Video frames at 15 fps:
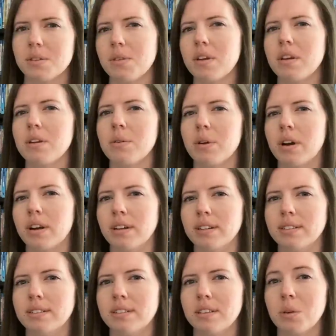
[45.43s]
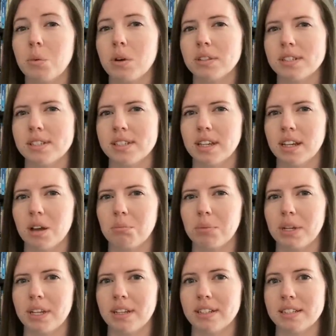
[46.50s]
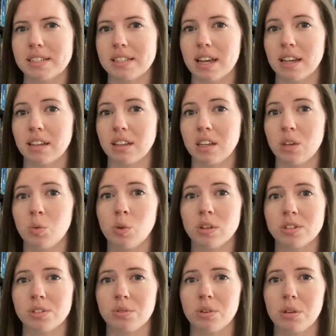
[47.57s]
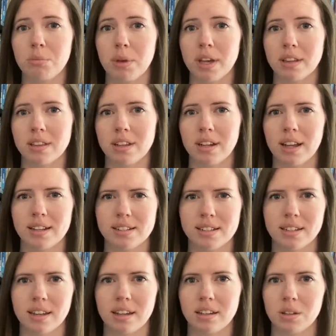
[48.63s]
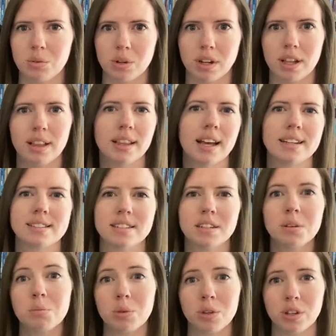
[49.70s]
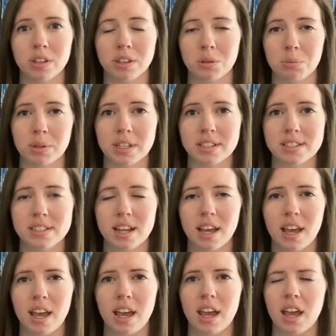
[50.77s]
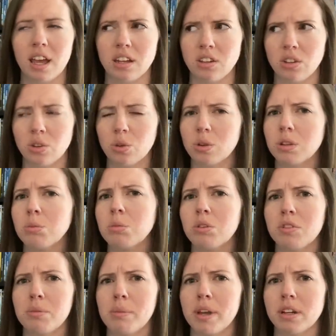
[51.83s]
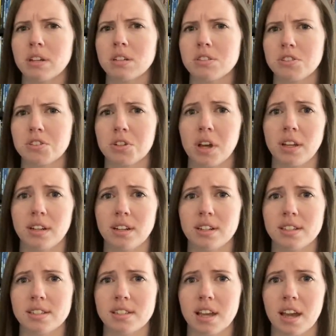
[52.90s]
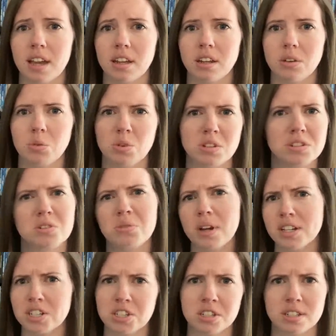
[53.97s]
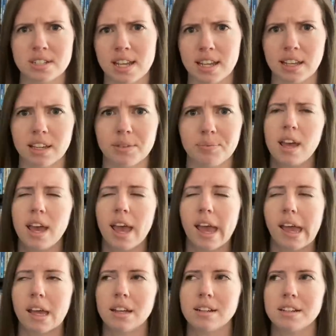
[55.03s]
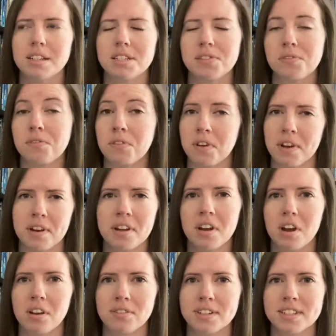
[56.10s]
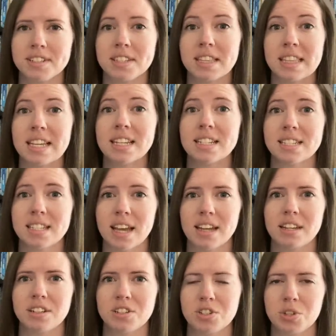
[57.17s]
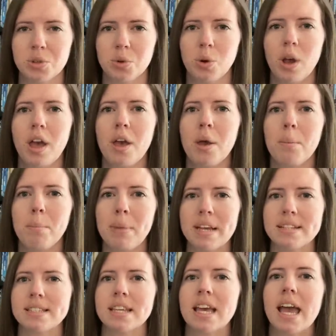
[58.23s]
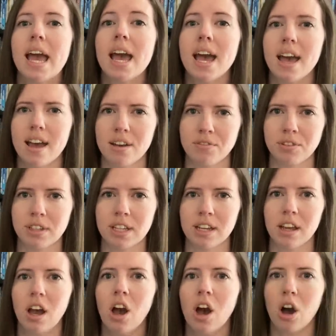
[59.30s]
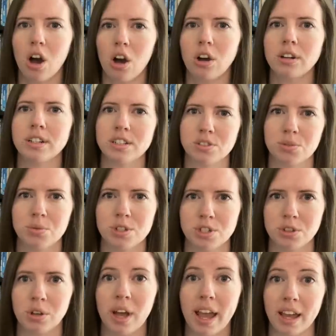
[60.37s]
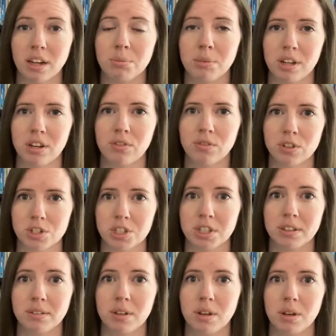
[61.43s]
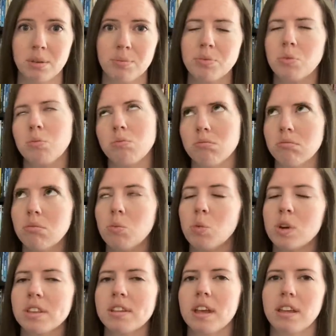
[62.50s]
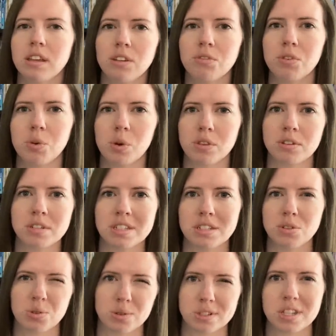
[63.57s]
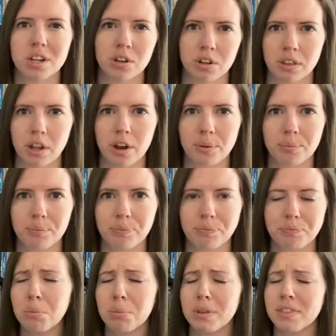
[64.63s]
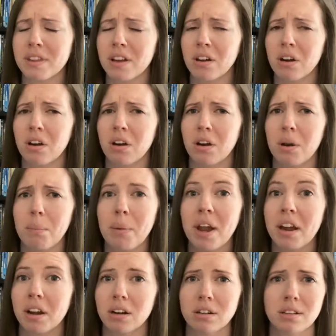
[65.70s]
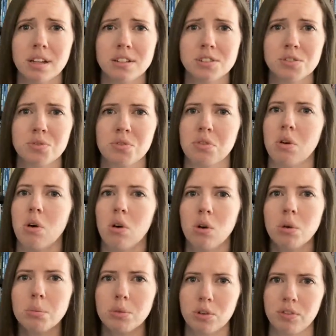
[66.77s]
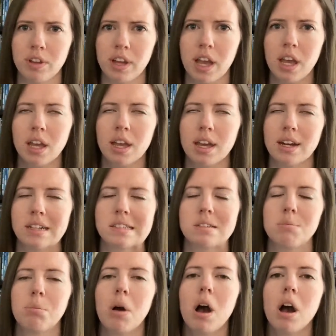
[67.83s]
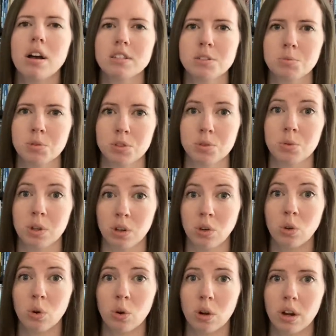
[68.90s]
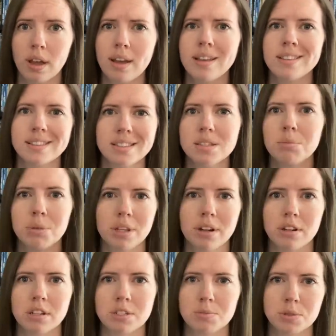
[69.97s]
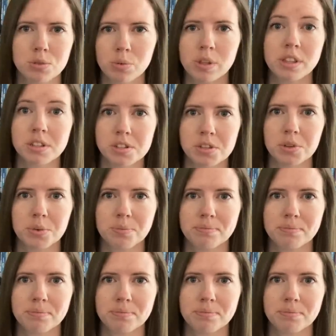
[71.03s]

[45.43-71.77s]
there you are, the Walt Disney Company deciding that you want to remake the 1991 classic Beauty and the Beast, and you and the movie makers are trying to decide what direction to take it. And it is very obvious that they decided to base it heavily on its original animated version, with taking a few other detours here and there. But there are parallels through the whole movie, and it is impossible to ignore the similarities between the two.